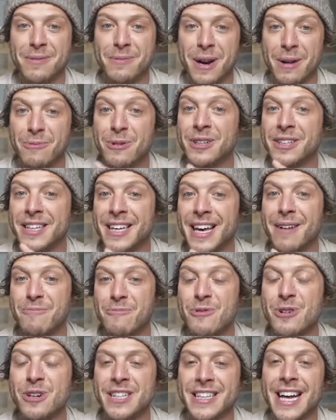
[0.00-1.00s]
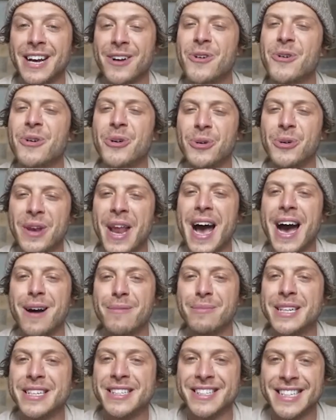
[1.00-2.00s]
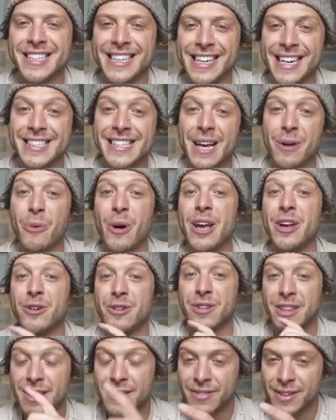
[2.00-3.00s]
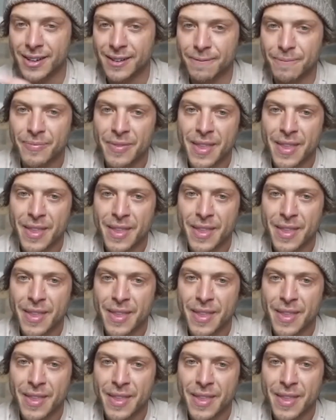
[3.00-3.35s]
I'm really, I'm really like, oh, cool. Now I'm listening because that way you're living.